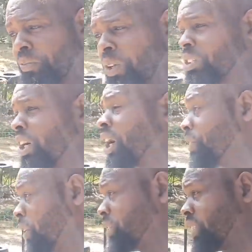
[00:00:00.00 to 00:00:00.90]
Oh, sorry, our
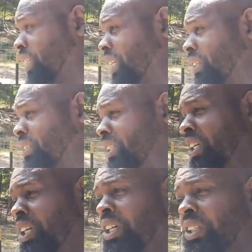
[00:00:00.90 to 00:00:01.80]
third chicken house,
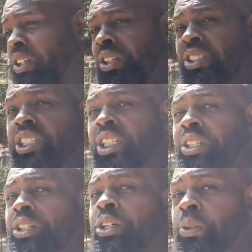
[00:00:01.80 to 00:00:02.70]
third
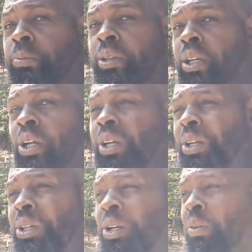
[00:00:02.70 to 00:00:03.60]
chicken coop
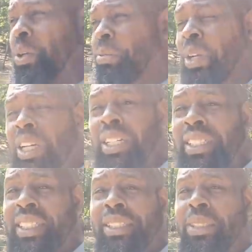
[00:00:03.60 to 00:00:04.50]
you know, when you're bringing in
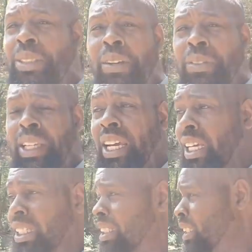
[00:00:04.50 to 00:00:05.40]
60, 70
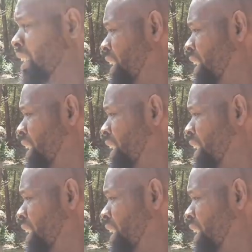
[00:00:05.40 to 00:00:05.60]
eggs,